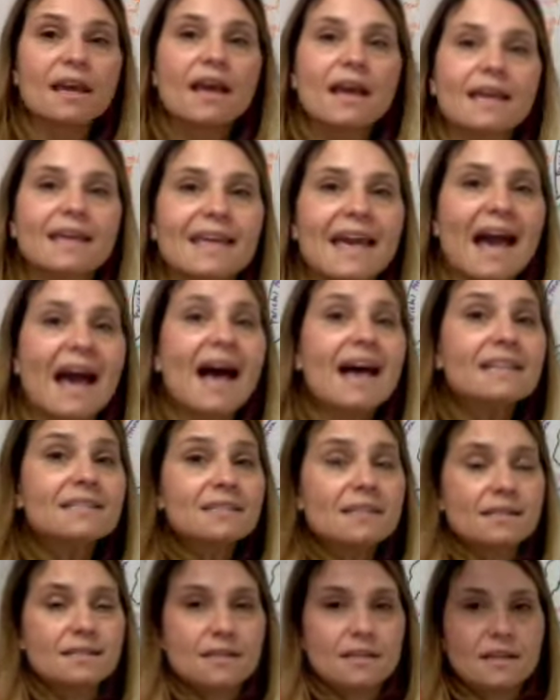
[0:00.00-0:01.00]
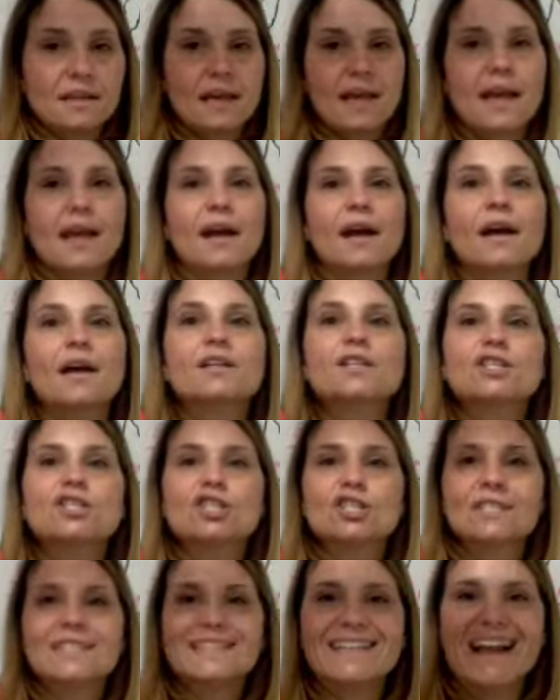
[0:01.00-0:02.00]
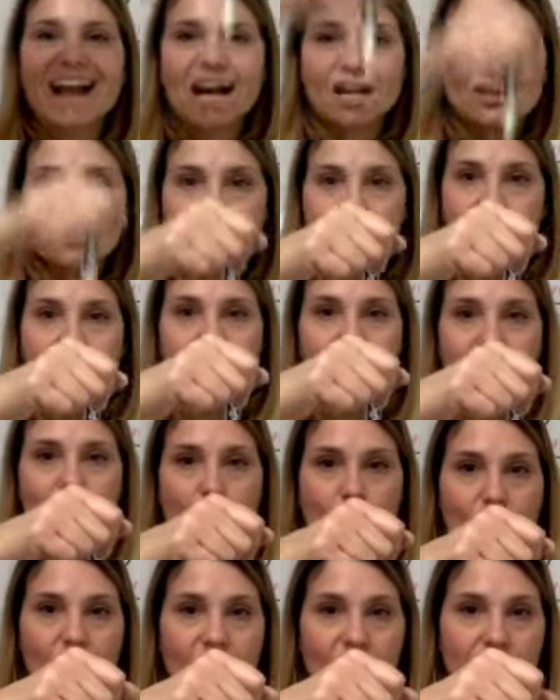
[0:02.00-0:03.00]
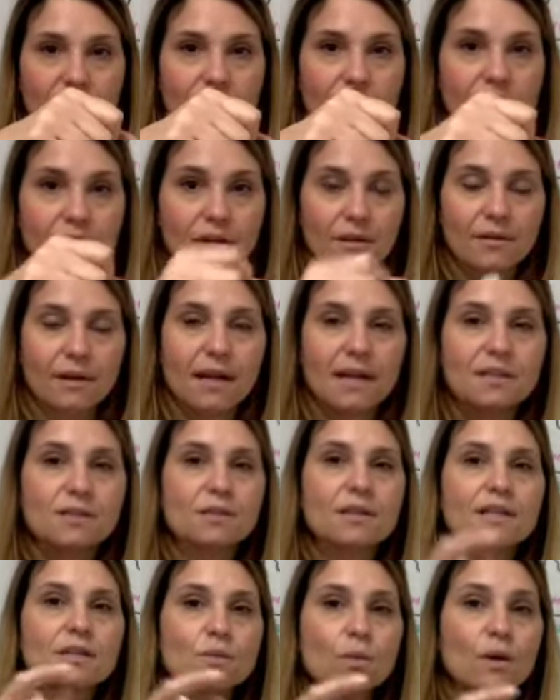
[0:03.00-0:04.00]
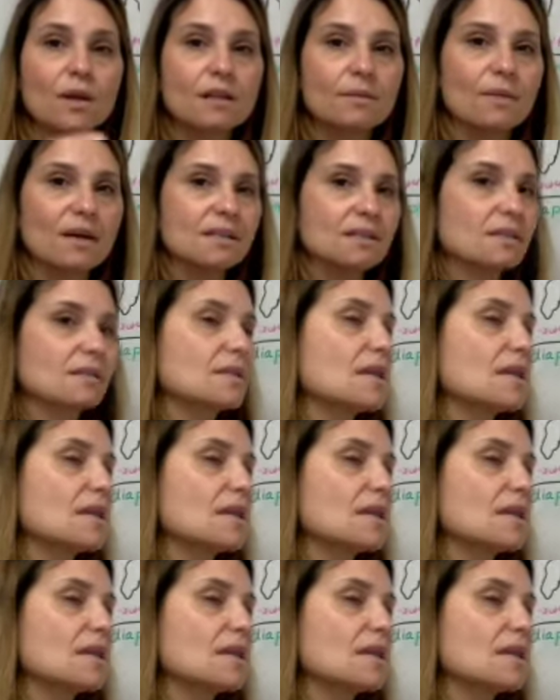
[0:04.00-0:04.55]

gases in the air to just naturally flow in. All right, so that's one of the muscles.